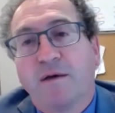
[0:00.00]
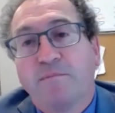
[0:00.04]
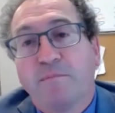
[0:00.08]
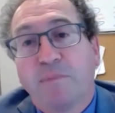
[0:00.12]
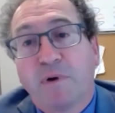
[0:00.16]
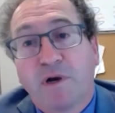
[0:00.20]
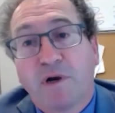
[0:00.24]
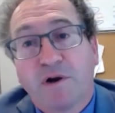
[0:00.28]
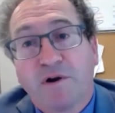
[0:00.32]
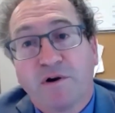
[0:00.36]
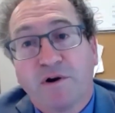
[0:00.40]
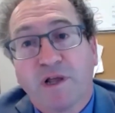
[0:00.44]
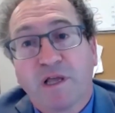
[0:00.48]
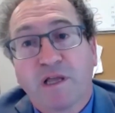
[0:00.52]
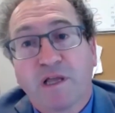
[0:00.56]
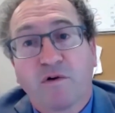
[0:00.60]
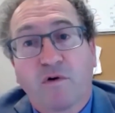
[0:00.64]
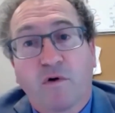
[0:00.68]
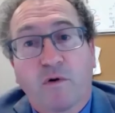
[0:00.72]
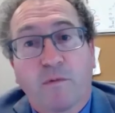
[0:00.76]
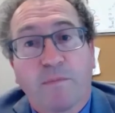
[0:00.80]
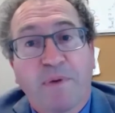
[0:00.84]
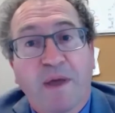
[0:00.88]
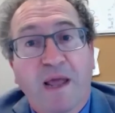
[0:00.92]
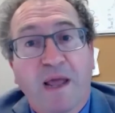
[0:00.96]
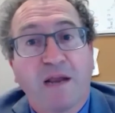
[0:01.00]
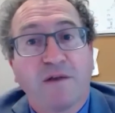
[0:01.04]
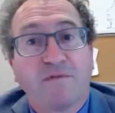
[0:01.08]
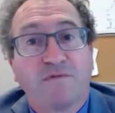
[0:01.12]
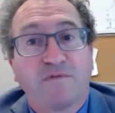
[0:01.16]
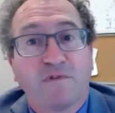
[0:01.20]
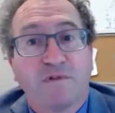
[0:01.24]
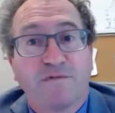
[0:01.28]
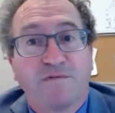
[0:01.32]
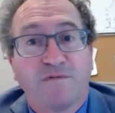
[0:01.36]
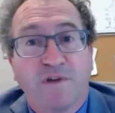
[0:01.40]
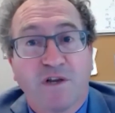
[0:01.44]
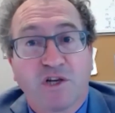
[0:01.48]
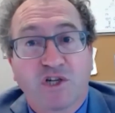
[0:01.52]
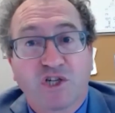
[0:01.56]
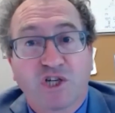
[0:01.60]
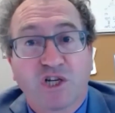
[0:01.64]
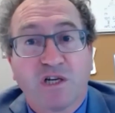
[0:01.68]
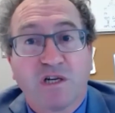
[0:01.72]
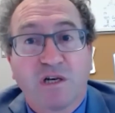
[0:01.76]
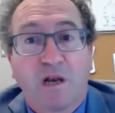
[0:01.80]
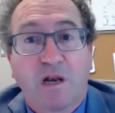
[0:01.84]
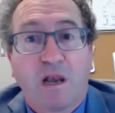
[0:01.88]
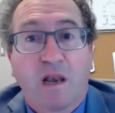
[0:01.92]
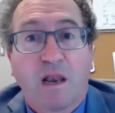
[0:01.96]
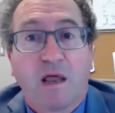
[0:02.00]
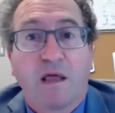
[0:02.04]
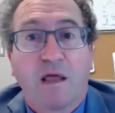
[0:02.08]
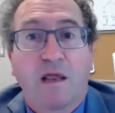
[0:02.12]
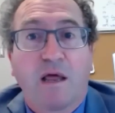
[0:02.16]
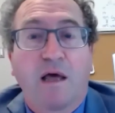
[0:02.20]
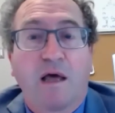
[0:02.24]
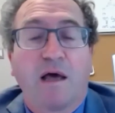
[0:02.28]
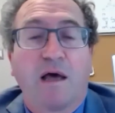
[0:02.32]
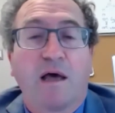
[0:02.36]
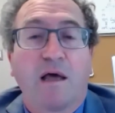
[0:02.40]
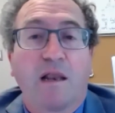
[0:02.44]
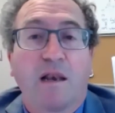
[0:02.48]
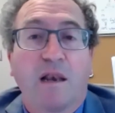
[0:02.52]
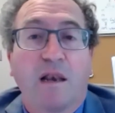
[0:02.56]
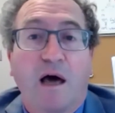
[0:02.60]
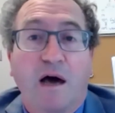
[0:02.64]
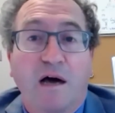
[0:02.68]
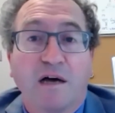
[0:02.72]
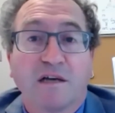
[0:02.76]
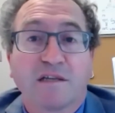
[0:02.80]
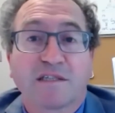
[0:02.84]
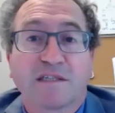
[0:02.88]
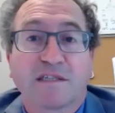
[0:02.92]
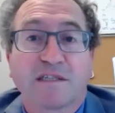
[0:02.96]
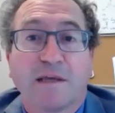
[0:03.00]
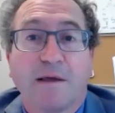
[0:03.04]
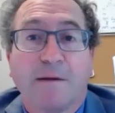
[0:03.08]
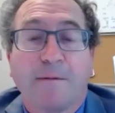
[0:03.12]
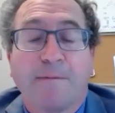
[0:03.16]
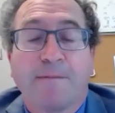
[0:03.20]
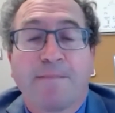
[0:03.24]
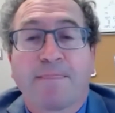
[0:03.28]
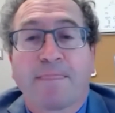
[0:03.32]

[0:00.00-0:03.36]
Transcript: blurring or painful vision loss.